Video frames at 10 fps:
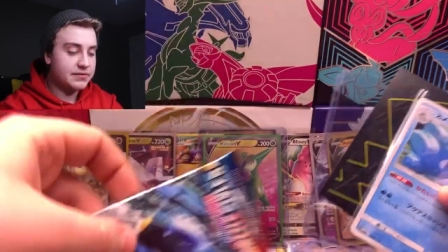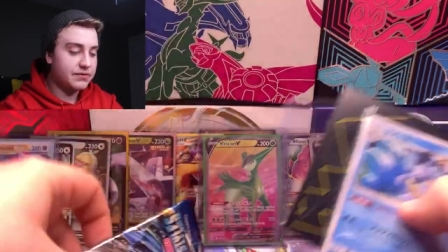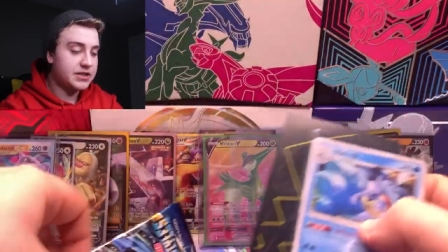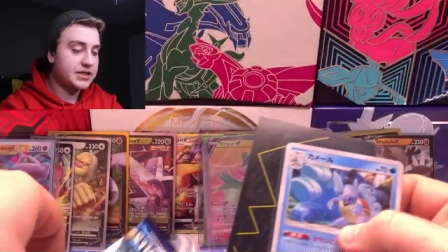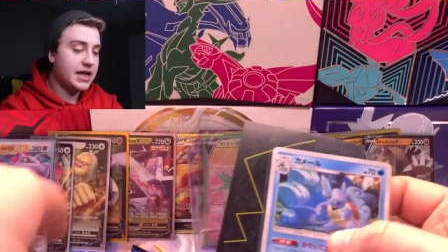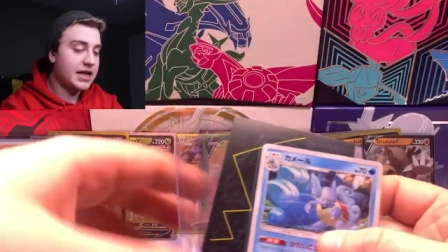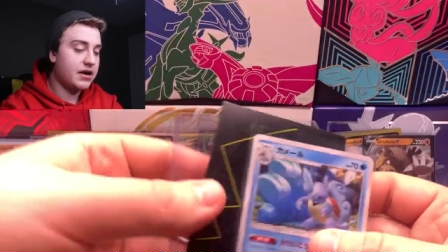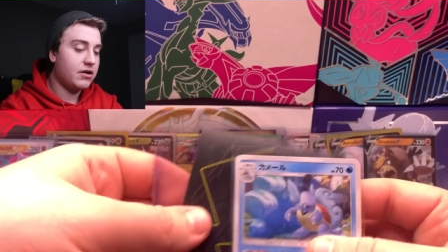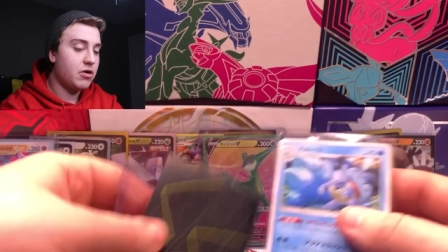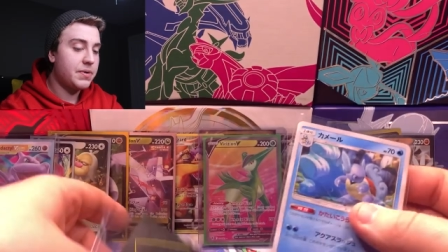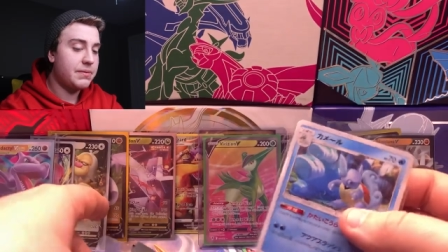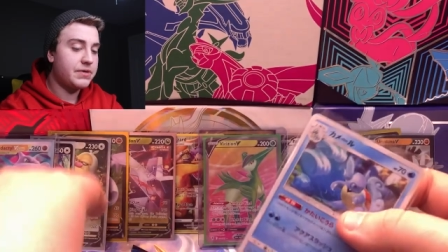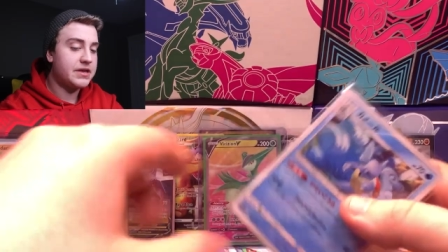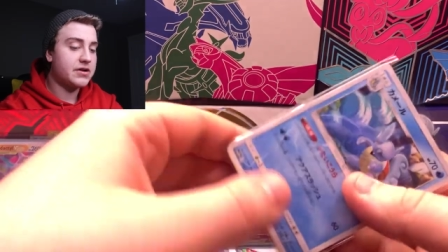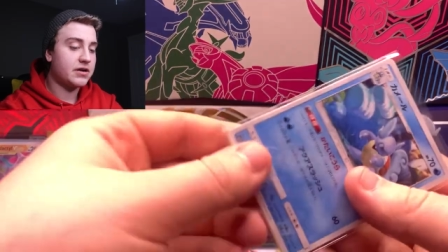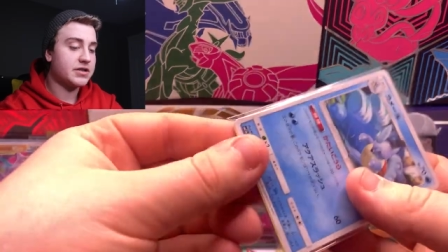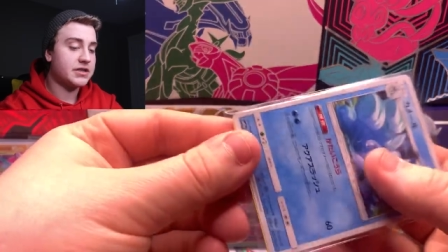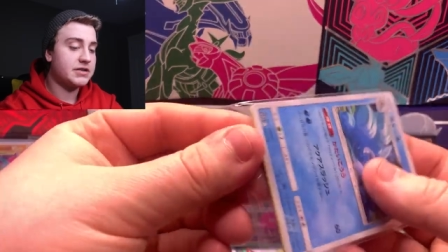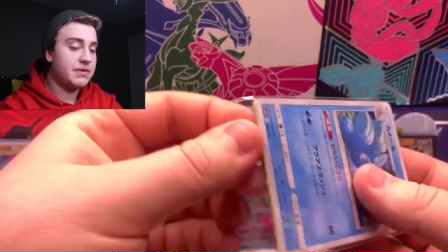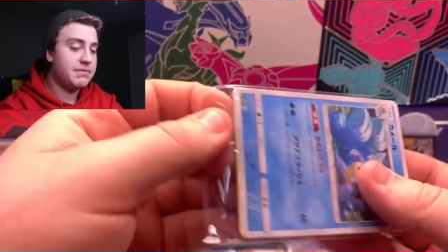for a second, and I'll open up these cards,
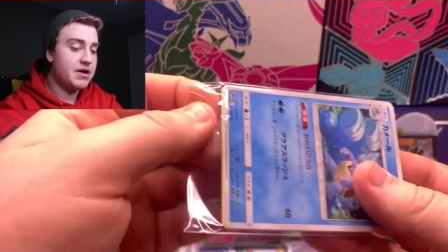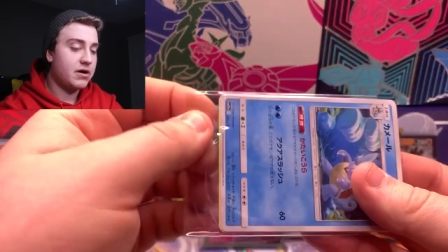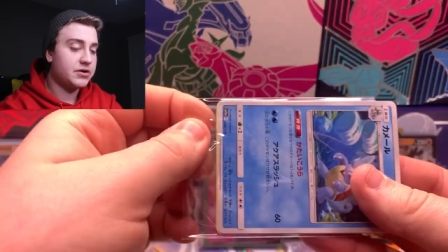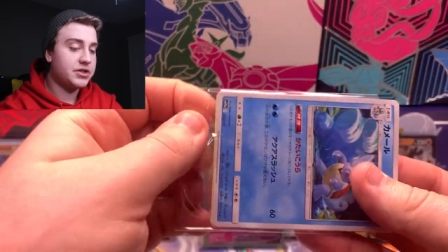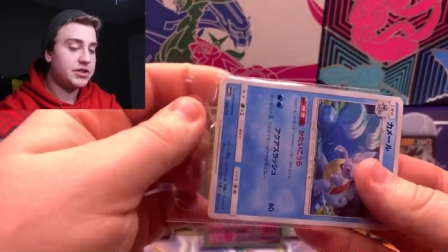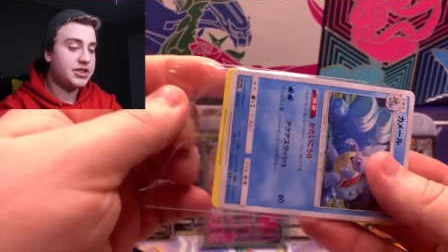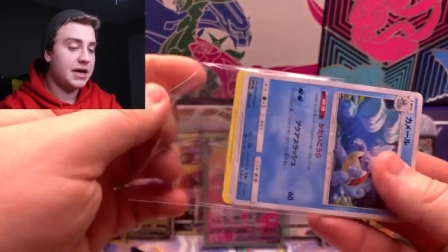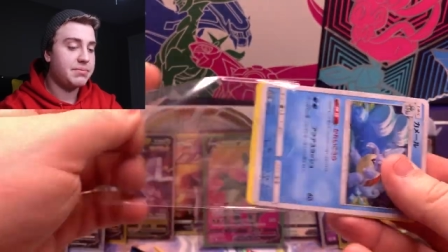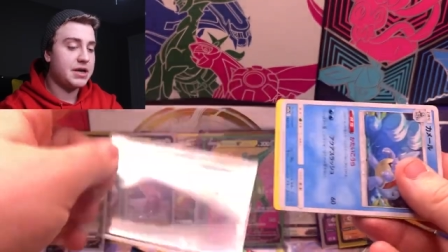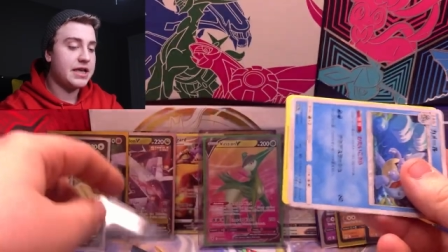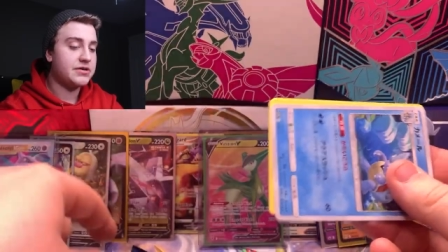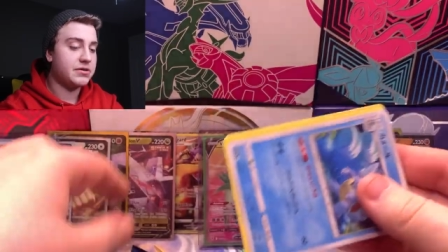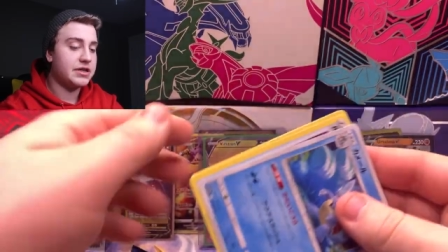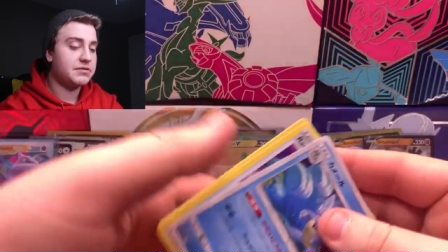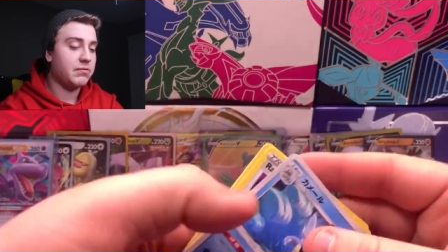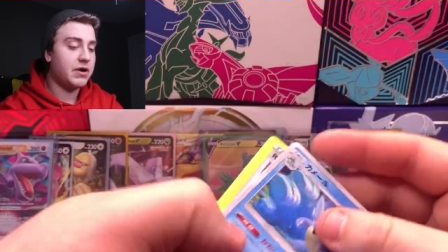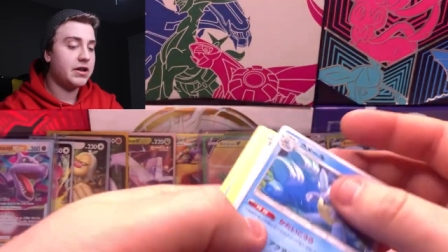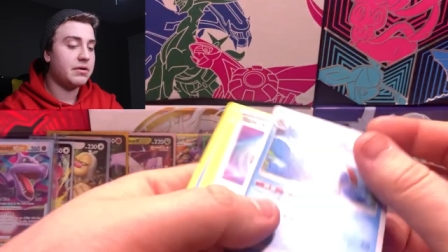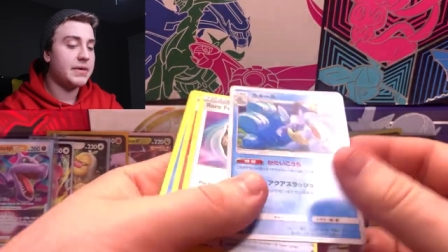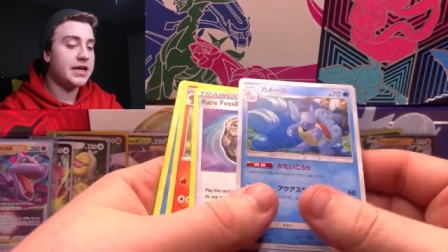because these might be all Japanese, or at least one
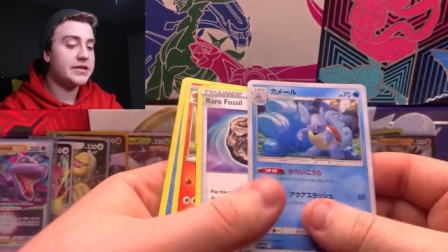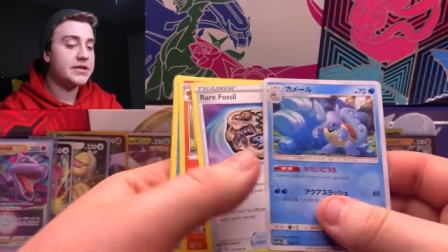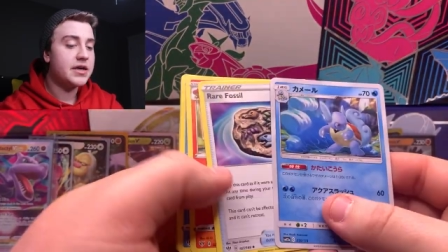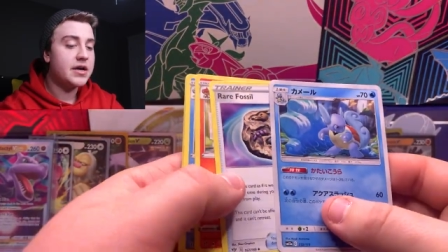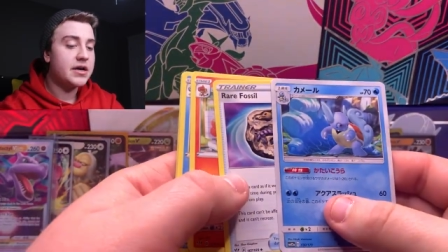of them is.